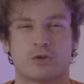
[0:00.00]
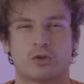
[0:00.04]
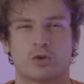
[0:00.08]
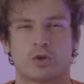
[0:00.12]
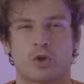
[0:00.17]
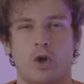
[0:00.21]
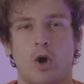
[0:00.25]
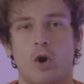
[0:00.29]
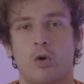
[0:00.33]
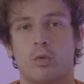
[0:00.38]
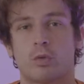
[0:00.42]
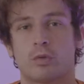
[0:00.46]

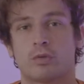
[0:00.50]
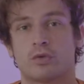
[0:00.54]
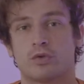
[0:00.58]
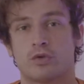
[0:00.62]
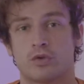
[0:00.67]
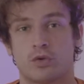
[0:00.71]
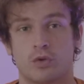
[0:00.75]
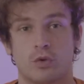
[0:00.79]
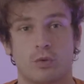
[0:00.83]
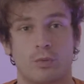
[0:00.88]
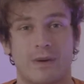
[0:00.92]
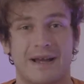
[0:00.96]
could go
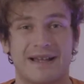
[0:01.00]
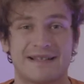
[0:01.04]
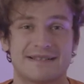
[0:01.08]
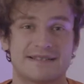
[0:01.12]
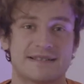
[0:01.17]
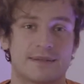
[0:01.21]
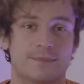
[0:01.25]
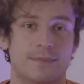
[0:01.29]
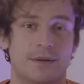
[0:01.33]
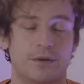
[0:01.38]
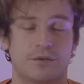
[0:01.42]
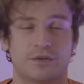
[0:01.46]
2
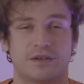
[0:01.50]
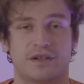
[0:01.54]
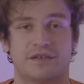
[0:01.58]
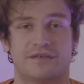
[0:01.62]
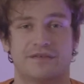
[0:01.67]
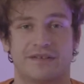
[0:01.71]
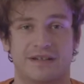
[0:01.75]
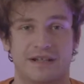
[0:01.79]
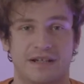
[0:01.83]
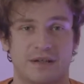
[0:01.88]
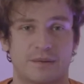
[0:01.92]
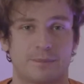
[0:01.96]
ways about
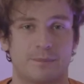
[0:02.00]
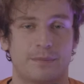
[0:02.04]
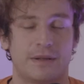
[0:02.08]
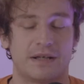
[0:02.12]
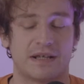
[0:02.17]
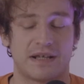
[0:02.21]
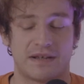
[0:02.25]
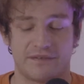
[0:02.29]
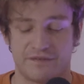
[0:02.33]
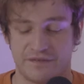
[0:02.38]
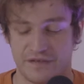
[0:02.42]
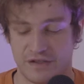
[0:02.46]

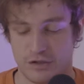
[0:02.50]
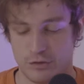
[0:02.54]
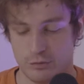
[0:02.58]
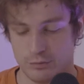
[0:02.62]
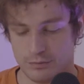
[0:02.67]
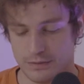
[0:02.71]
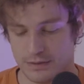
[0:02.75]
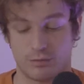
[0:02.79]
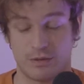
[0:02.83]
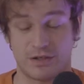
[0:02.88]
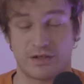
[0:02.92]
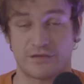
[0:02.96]
developing a
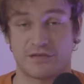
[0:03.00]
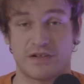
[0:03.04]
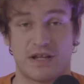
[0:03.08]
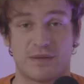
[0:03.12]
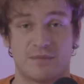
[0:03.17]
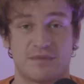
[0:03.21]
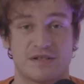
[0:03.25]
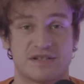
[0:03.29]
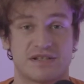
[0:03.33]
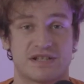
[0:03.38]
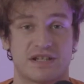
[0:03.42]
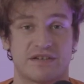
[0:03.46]
film. One of
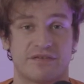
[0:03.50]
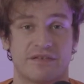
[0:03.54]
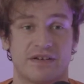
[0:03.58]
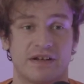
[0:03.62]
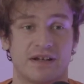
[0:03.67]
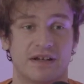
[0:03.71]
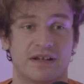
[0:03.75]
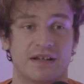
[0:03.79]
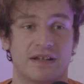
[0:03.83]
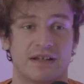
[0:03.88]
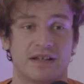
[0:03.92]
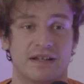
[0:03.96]
them is
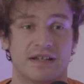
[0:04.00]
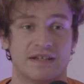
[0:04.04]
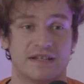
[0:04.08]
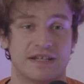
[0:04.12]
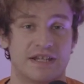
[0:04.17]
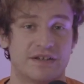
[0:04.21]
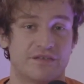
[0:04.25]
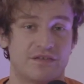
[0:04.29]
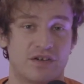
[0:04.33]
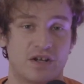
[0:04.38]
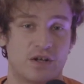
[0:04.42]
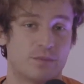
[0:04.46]
either
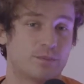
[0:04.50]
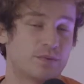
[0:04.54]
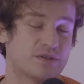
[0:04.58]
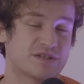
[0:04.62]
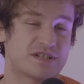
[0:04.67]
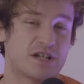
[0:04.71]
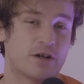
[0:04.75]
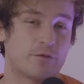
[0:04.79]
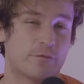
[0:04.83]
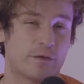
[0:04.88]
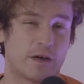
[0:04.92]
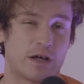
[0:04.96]
develop
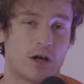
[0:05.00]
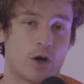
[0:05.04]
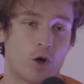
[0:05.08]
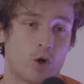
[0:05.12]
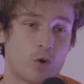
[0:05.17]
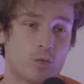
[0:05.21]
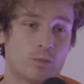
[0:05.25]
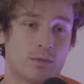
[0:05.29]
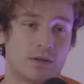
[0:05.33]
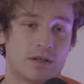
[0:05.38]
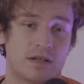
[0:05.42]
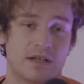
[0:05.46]
yourself at
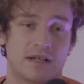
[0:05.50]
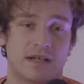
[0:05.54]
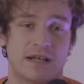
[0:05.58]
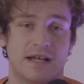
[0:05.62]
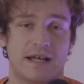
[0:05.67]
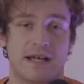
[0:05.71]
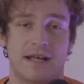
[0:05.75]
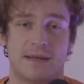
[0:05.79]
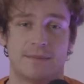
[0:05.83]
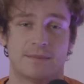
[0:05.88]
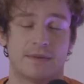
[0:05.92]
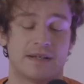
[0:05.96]
home.
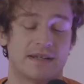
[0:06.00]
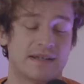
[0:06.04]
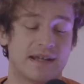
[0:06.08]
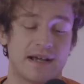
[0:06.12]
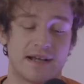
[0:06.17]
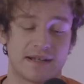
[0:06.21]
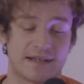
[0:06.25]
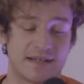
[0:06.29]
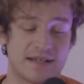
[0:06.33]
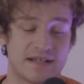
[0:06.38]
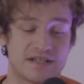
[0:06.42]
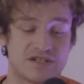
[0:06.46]
In
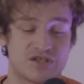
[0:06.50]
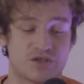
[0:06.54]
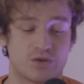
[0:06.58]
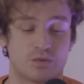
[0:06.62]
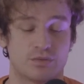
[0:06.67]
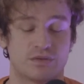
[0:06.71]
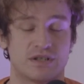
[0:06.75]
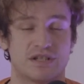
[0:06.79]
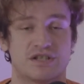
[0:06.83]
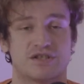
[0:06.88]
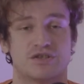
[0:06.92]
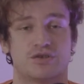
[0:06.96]
that case,
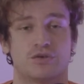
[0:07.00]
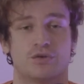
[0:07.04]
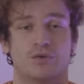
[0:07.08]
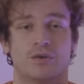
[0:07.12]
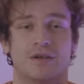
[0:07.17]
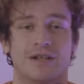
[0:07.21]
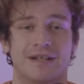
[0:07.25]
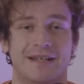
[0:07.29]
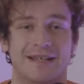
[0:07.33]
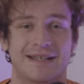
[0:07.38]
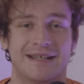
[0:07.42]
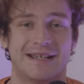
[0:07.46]
you'll need to
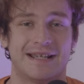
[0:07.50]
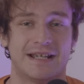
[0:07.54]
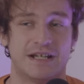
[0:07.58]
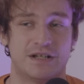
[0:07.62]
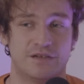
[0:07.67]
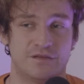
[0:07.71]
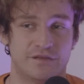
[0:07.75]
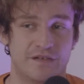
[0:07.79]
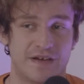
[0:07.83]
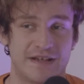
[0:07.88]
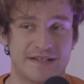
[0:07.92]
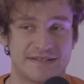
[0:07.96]

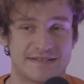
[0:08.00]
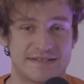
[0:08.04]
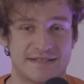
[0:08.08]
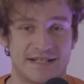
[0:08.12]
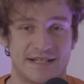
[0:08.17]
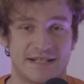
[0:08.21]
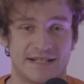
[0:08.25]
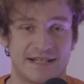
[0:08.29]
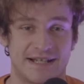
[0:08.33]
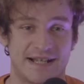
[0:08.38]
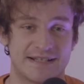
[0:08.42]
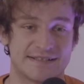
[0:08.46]
invest
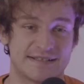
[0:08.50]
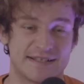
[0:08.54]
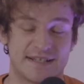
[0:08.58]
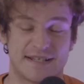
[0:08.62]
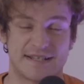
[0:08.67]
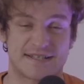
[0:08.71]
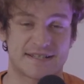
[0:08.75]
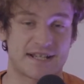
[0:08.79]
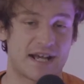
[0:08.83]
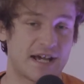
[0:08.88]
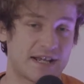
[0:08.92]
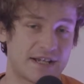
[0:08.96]
in getting
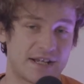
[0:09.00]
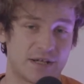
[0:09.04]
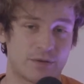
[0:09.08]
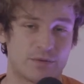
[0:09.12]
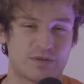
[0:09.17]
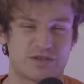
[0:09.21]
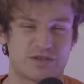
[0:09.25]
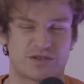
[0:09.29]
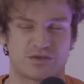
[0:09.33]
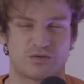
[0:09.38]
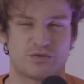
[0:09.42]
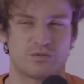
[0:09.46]
a scanner,
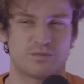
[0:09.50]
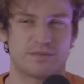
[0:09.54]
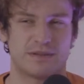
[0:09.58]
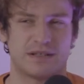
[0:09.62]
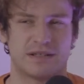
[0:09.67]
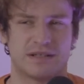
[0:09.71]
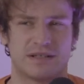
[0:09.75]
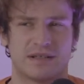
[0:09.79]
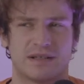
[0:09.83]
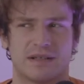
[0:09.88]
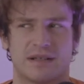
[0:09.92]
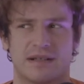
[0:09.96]
which could
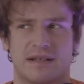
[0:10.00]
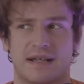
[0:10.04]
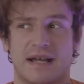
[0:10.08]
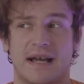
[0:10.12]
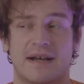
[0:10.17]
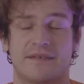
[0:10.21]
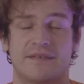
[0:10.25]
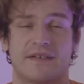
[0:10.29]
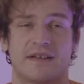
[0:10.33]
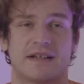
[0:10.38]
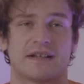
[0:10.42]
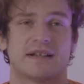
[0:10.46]
be,
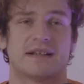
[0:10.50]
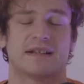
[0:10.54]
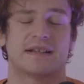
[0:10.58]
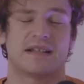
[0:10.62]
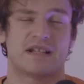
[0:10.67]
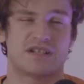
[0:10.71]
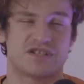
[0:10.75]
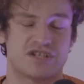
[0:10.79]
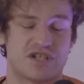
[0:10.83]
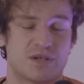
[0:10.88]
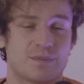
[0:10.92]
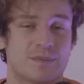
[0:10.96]
I think the
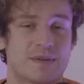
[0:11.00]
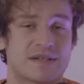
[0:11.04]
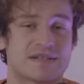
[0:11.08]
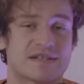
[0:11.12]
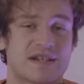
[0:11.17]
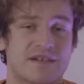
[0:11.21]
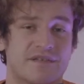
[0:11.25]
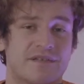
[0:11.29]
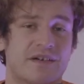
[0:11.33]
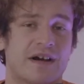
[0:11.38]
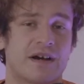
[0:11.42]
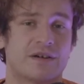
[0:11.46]
cheapest
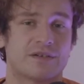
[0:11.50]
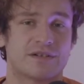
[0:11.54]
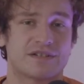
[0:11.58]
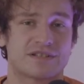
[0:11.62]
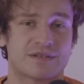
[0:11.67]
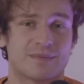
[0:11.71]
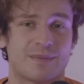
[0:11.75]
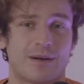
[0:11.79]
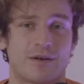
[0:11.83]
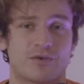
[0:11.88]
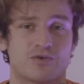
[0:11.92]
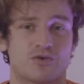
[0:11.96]
I found is
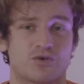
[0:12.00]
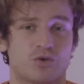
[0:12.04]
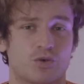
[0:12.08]
about